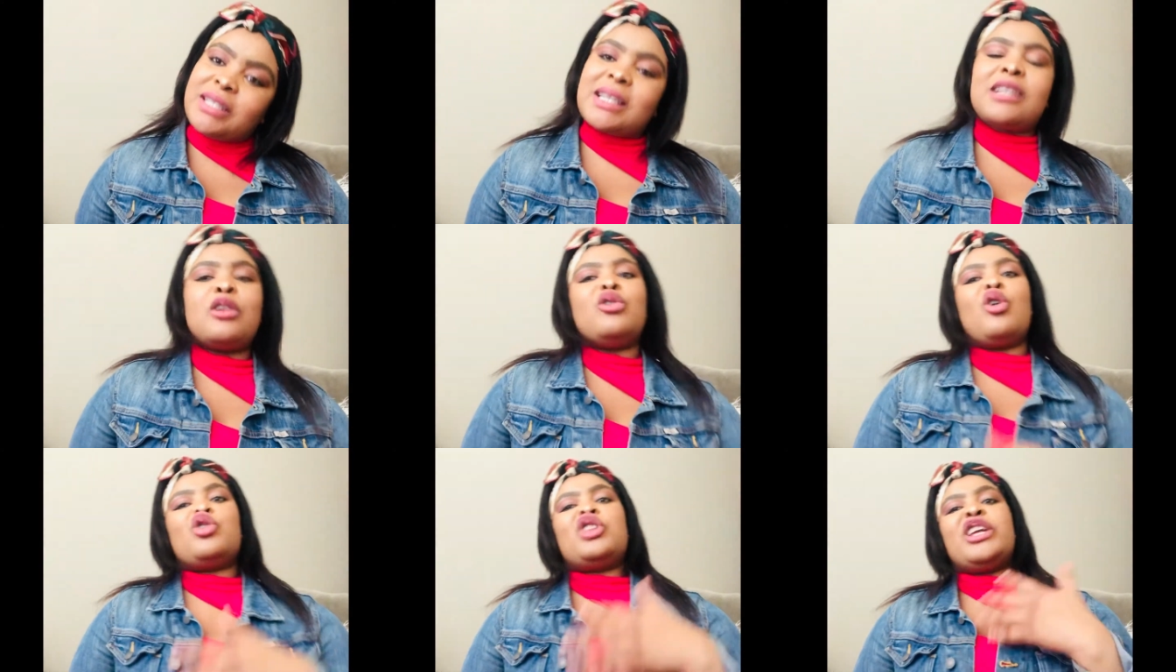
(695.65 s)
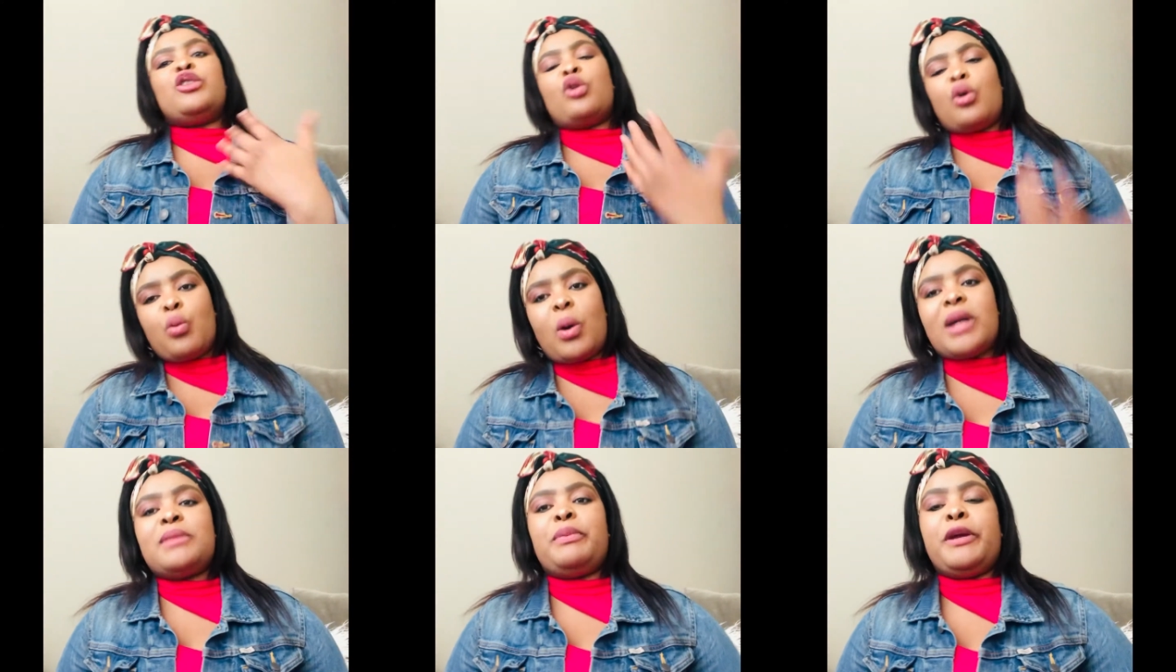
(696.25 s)
They don't
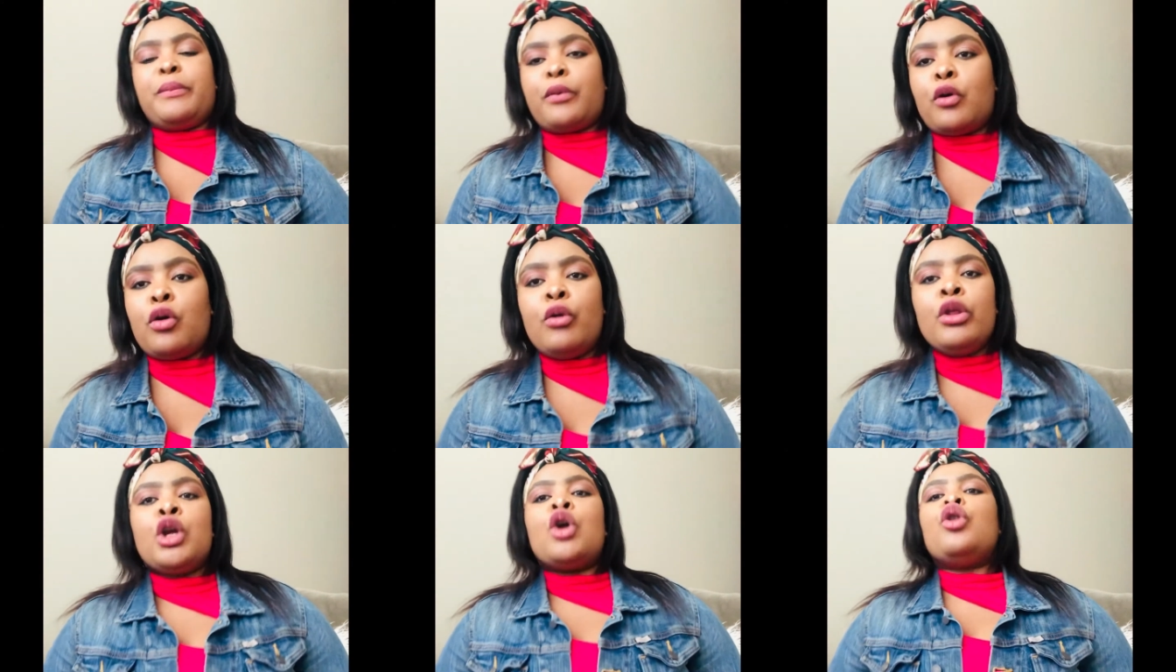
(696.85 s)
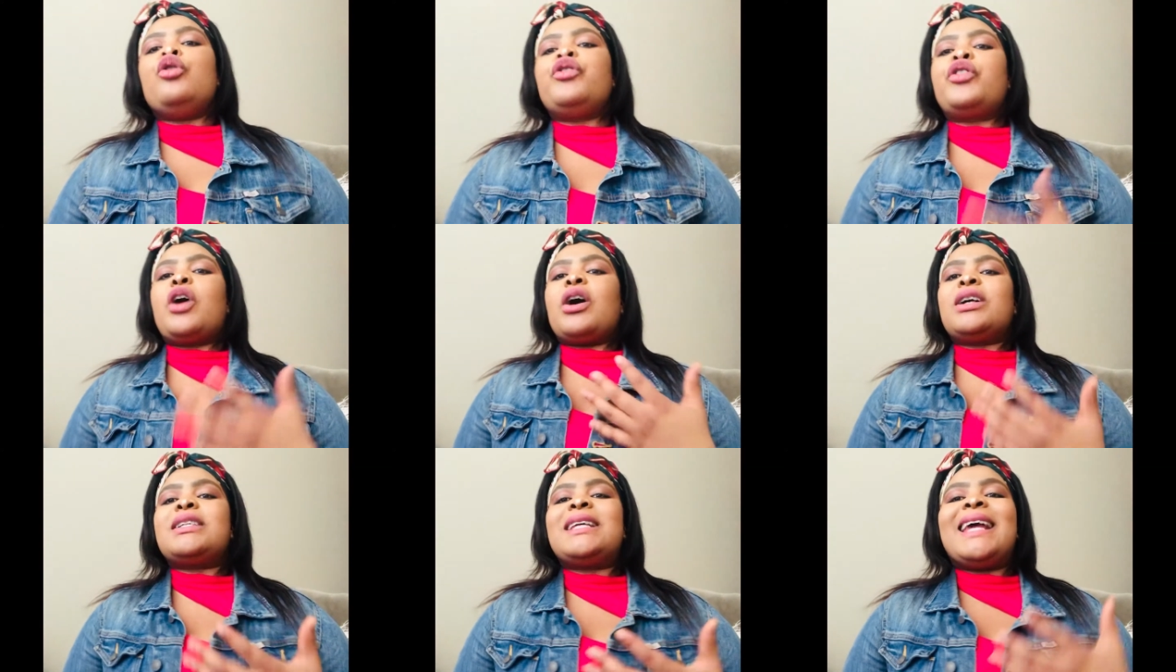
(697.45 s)
want people who've
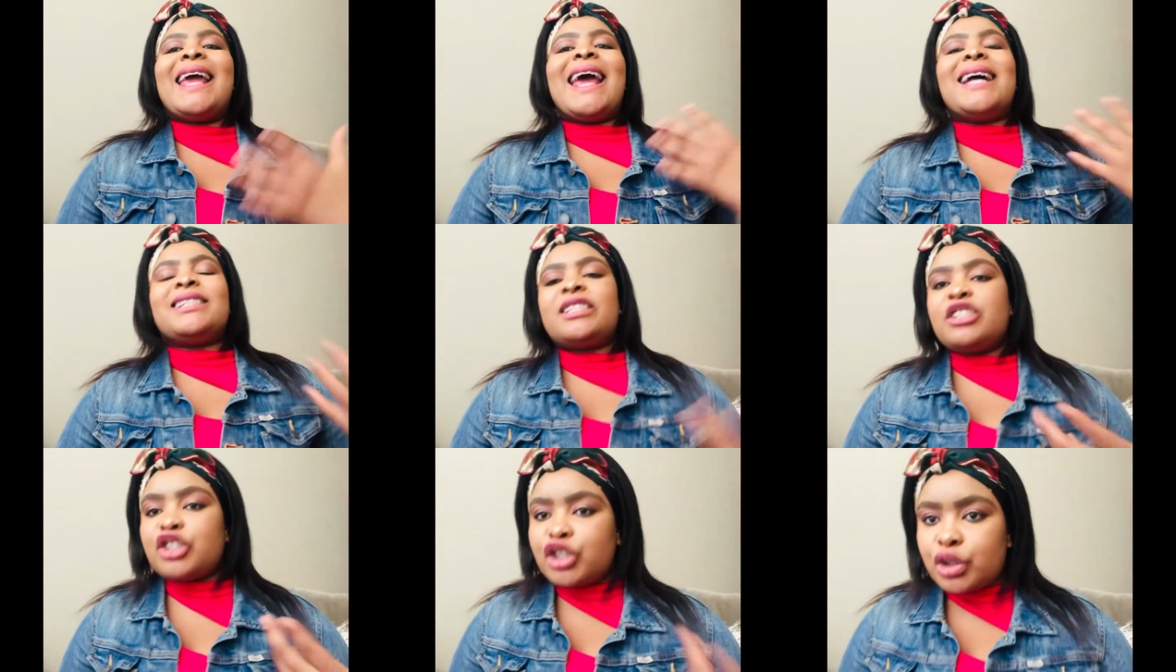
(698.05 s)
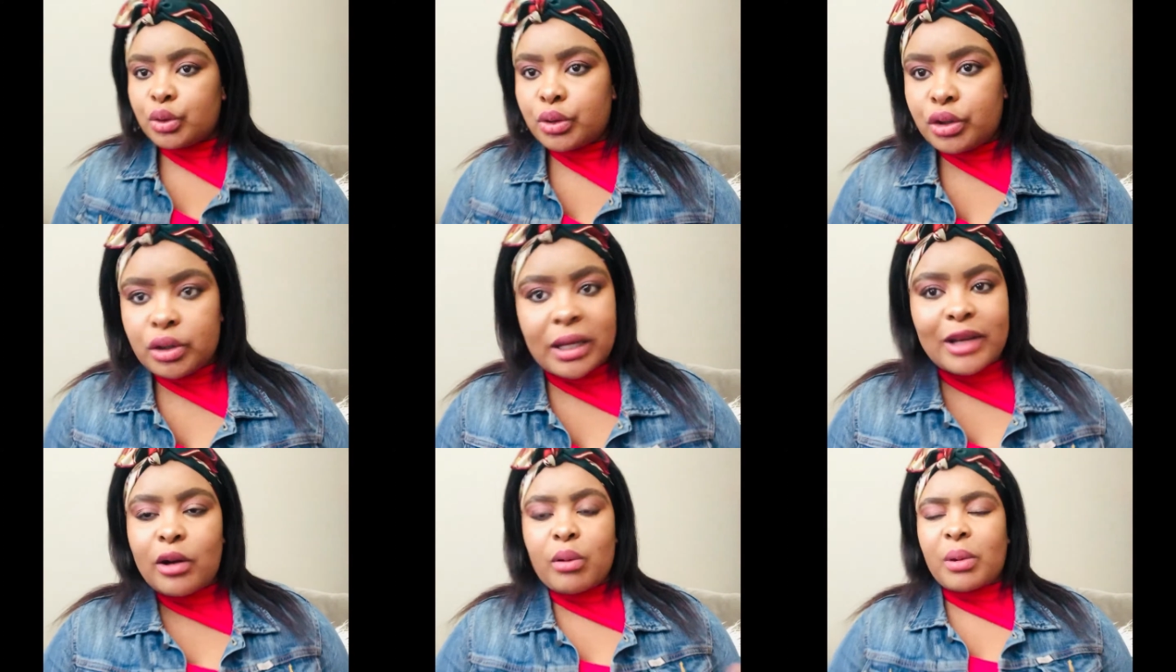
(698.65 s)
got attitude.
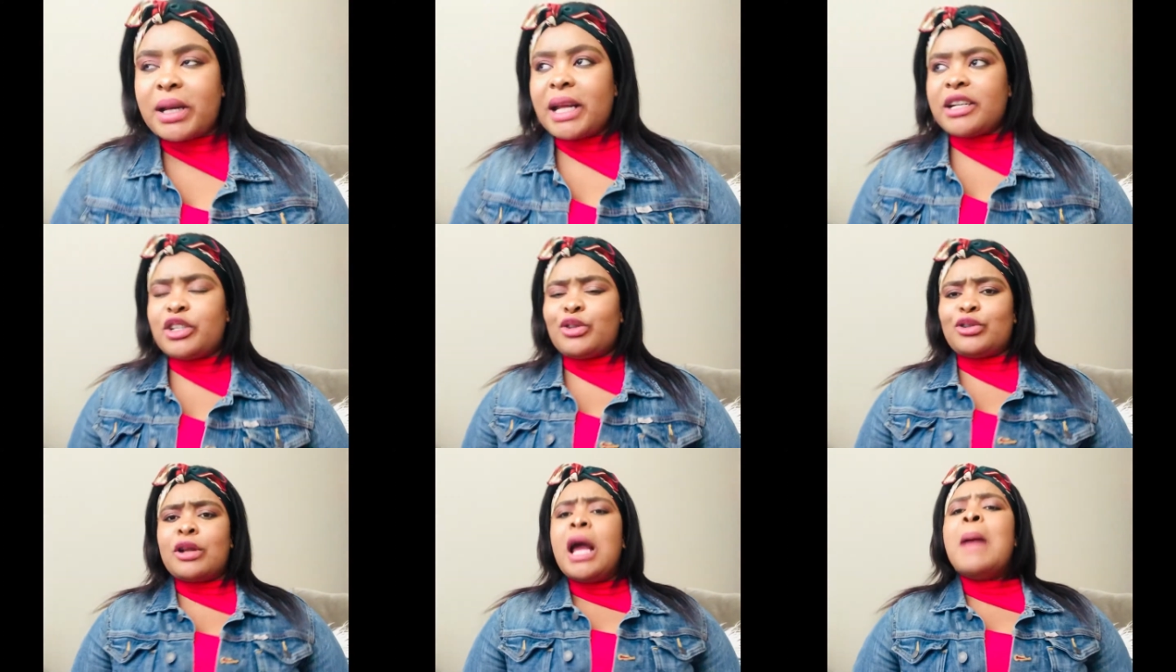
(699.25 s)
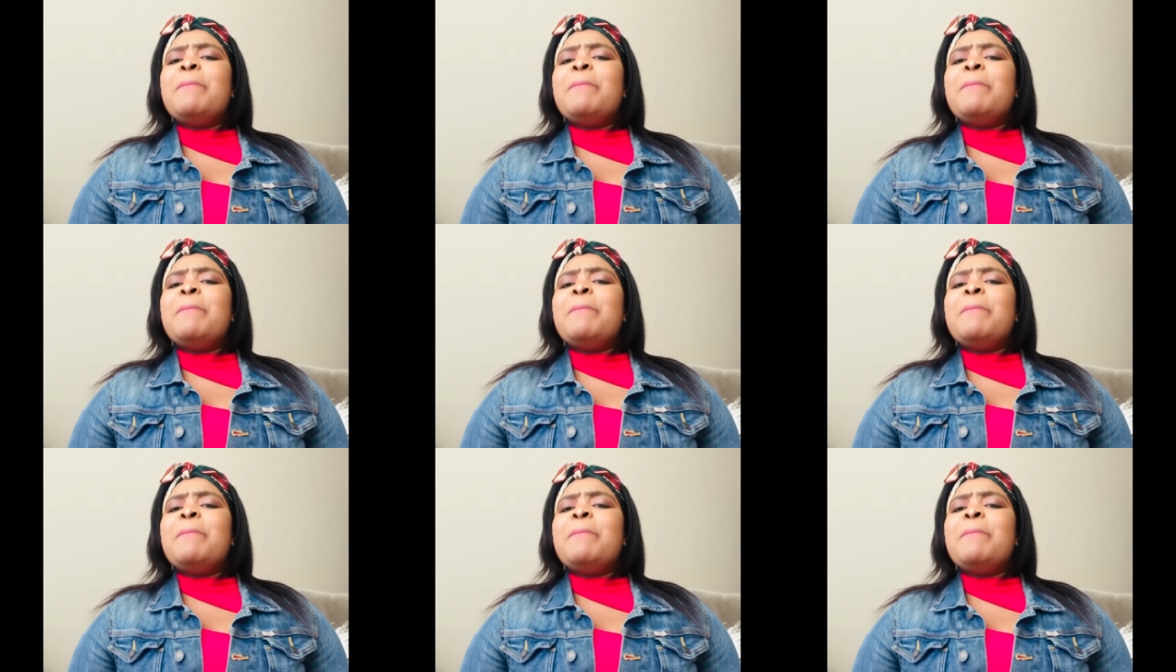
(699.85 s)
They don't want attitude.